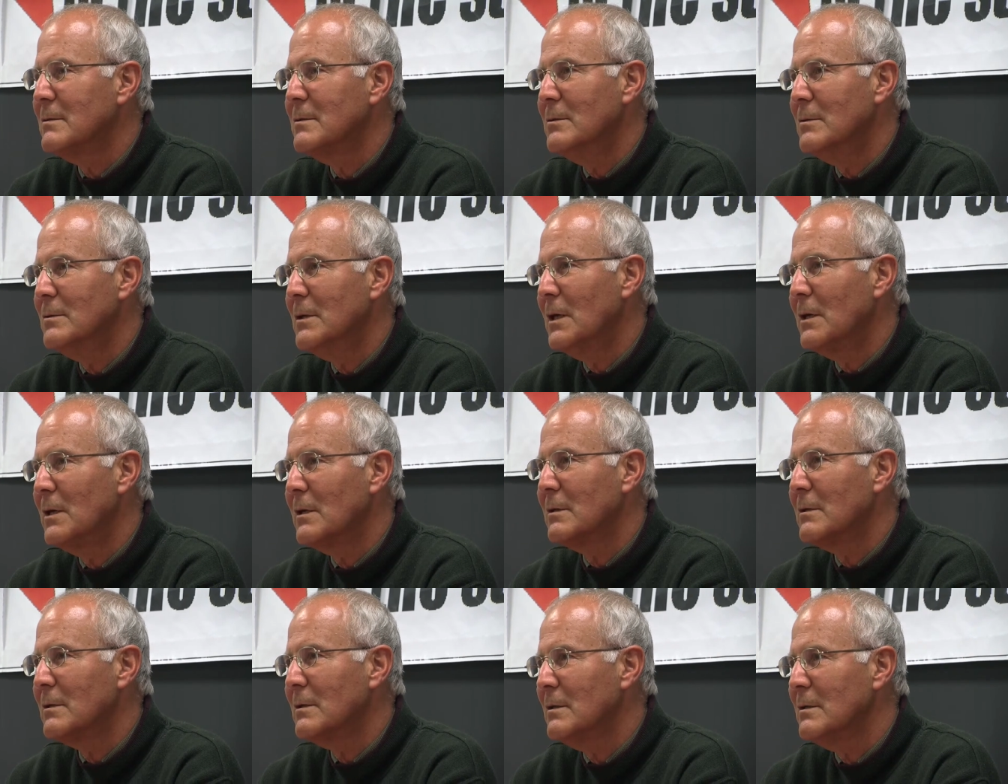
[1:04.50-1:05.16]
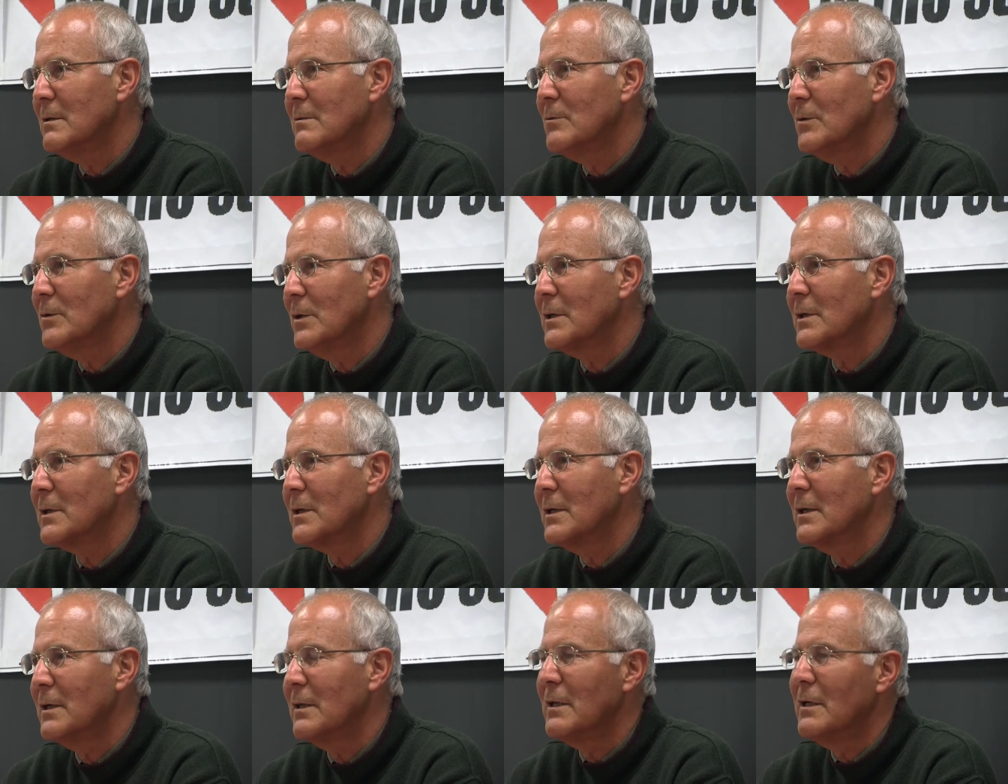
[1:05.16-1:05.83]
who are uh,
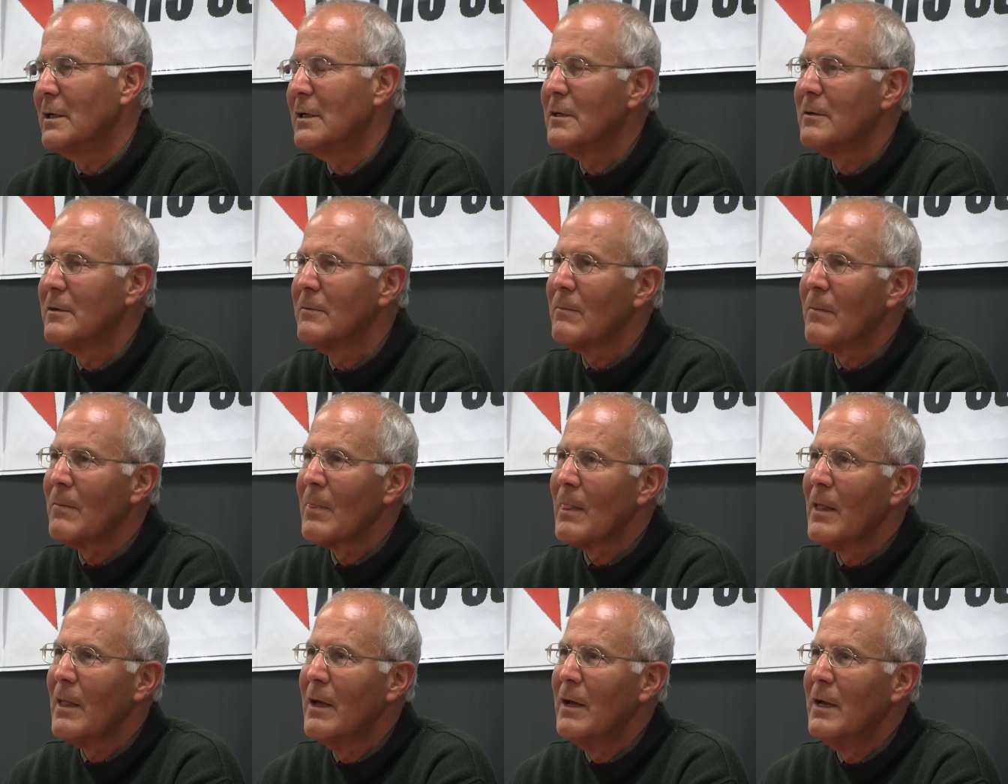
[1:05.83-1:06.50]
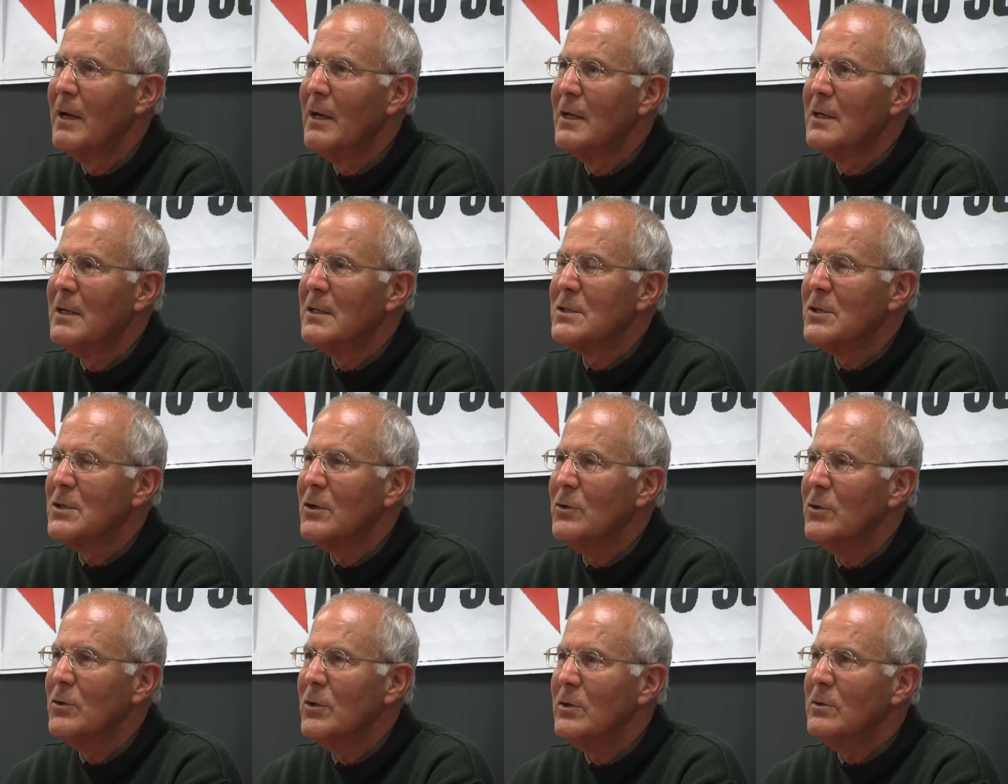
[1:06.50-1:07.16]
working there.
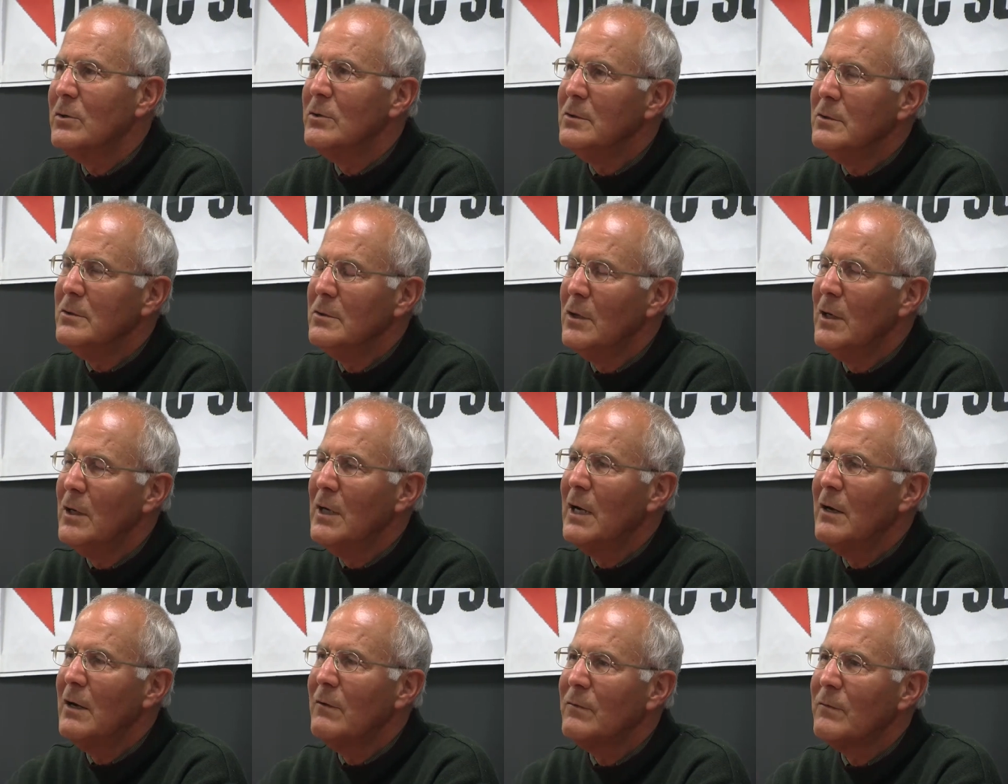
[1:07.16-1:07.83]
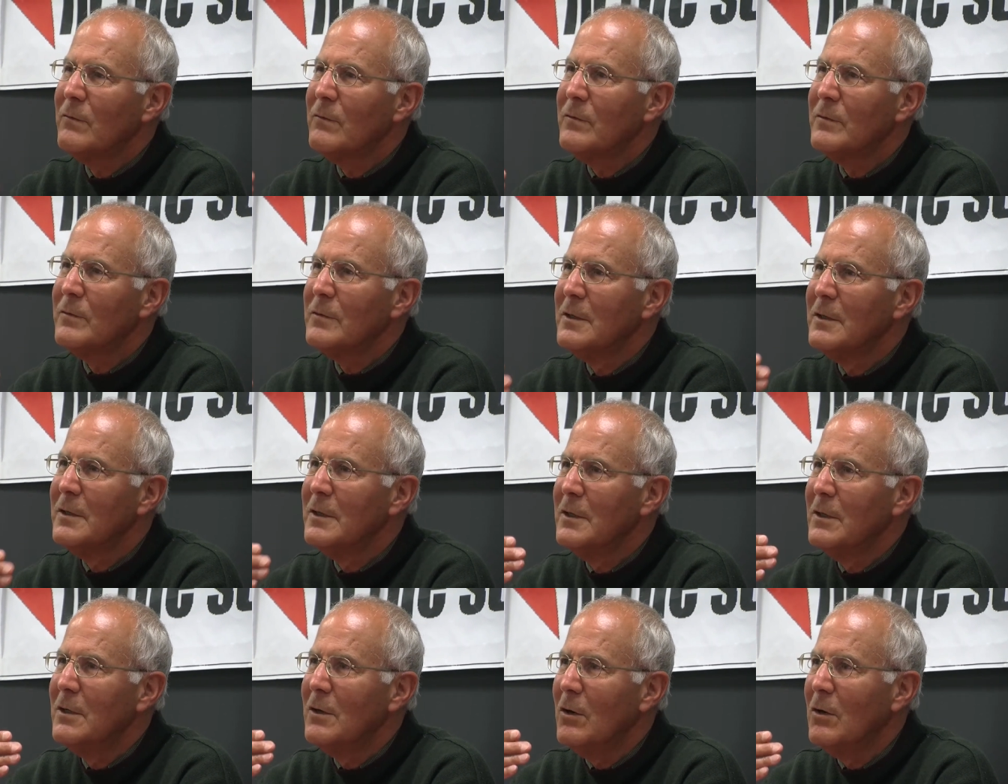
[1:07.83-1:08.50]
So you, you have
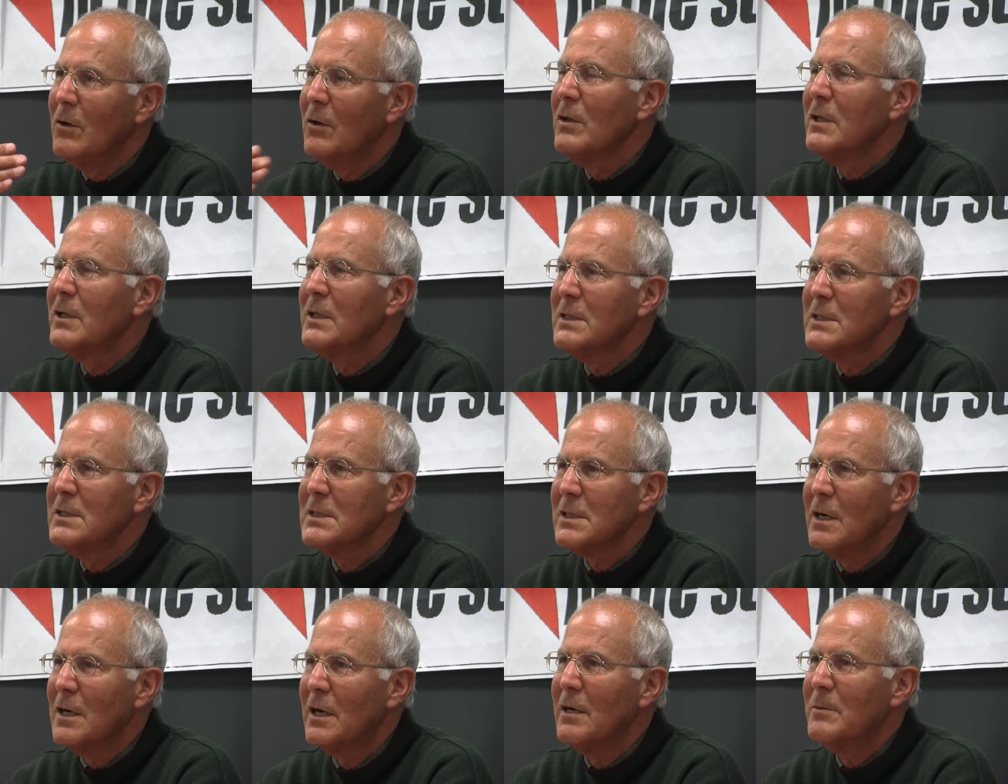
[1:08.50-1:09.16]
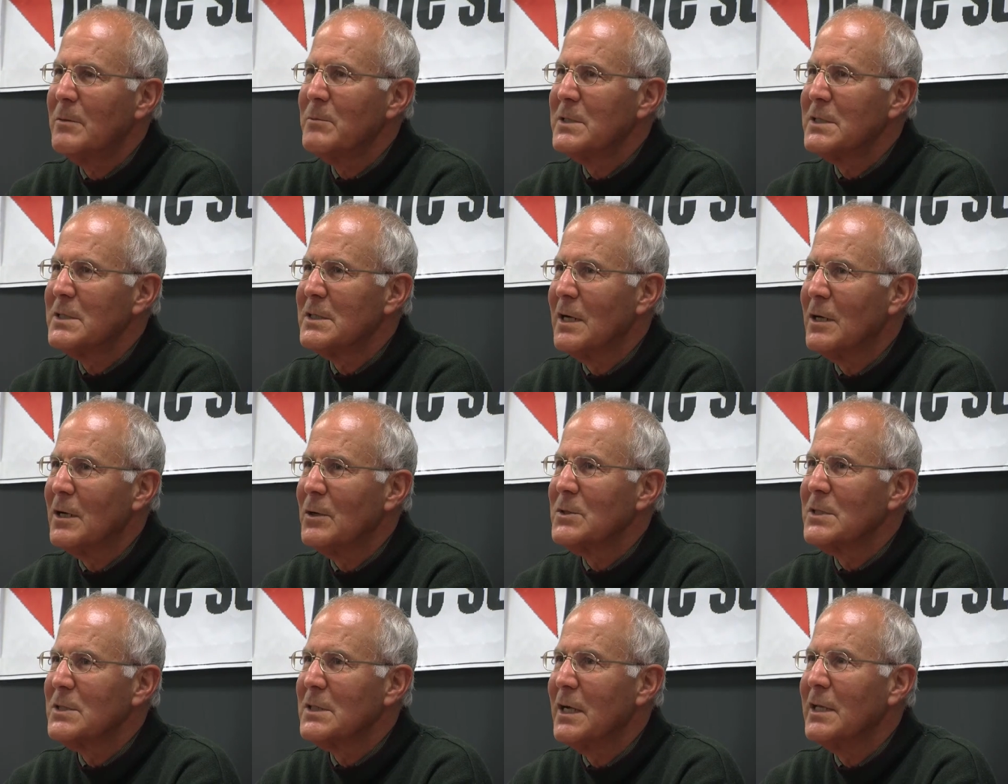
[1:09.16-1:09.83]
all these armies
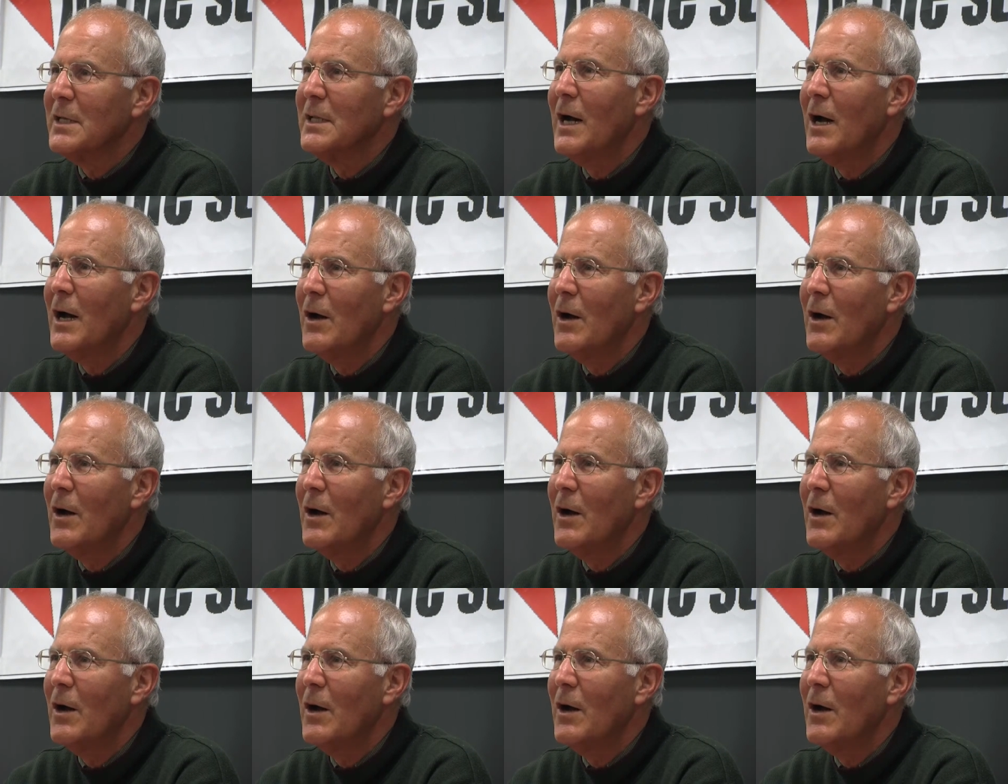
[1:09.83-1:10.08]
outside.